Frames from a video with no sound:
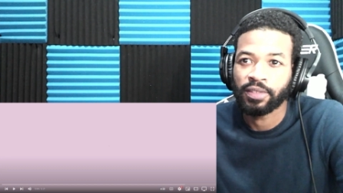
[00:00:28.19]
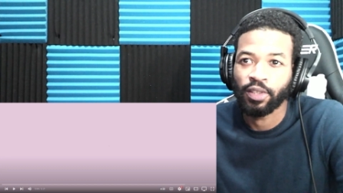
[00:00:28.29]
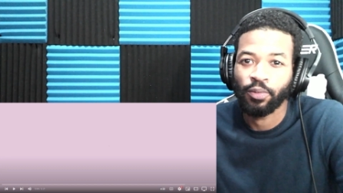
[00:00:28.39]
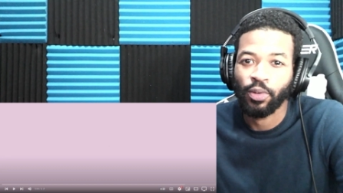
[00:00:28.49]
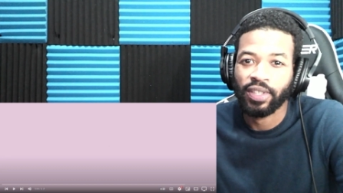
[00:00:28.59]

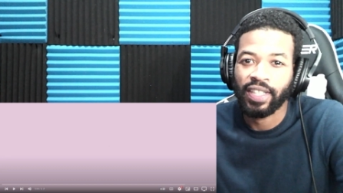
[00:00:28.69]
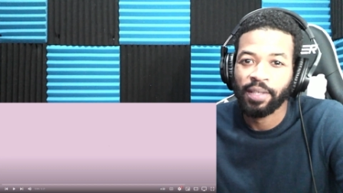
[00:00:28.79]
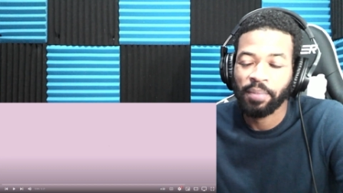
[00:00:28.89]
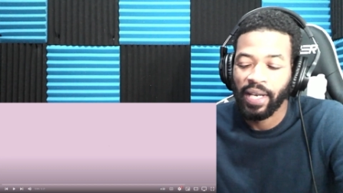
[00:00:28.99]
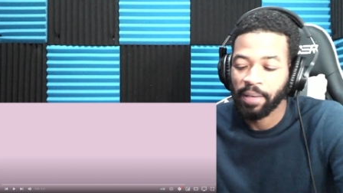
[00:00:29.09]
for what the
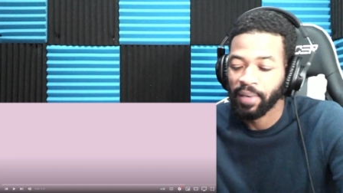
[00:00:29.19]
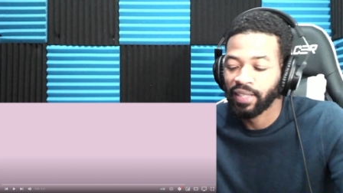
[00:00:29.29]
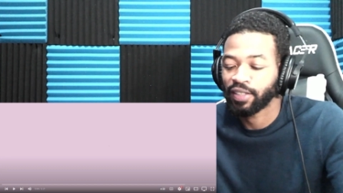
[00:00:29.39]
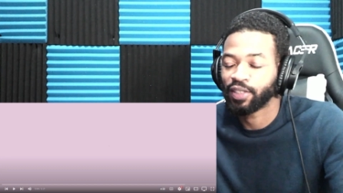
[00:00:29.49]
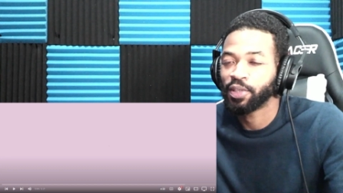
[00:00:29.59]
impact about
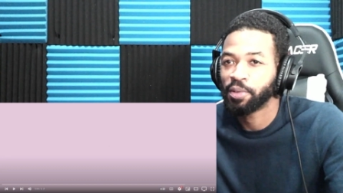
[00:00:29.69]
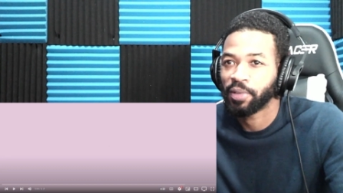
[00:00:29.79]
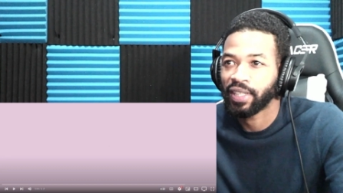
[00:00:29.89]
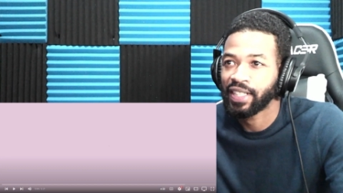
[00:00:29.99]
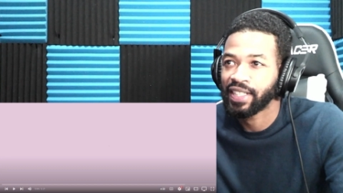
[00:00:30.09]
to do, bro.
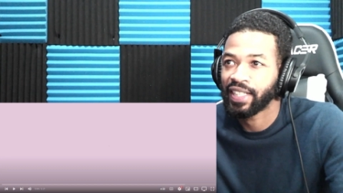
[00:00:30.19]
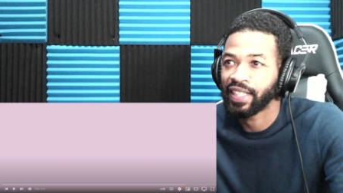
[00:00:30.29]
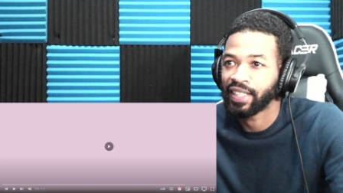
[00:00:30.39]
Let's get it.